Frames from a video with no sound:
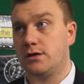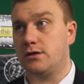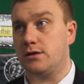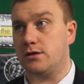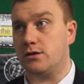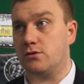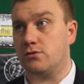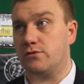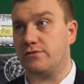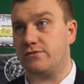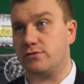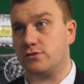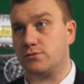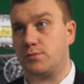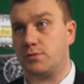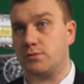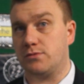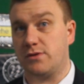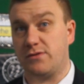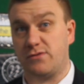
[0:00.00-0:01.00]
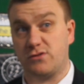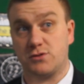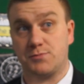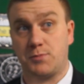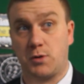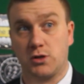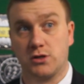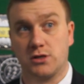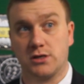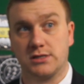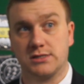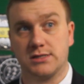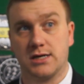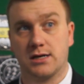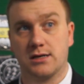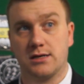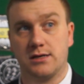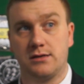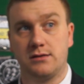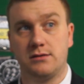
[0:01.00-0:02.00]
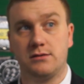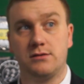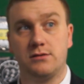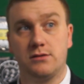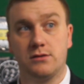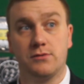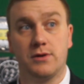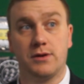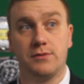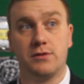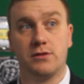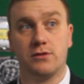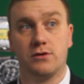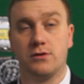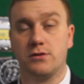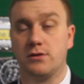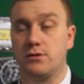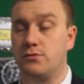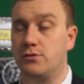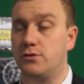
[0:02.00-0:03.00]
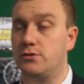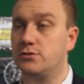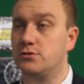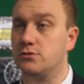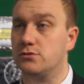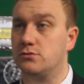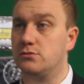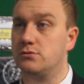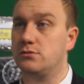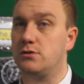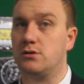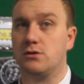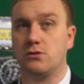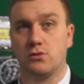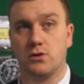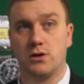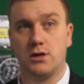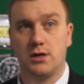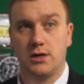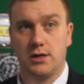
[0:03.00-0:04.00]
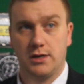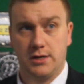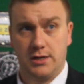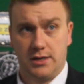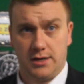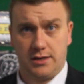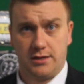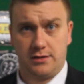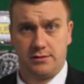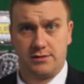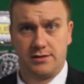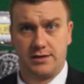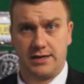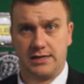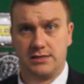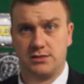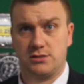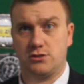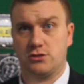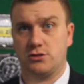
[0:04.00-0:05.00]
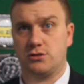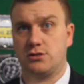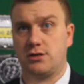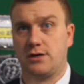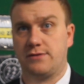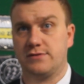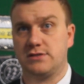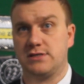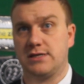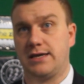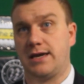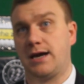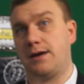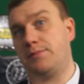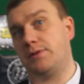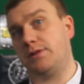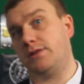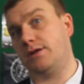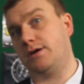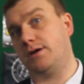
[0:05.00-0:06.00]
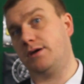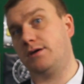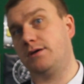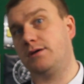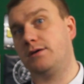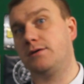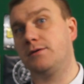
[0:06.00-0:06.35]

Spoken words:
you know, they've responded exactly the way we thought they would. So, you know, today is just obviously capping the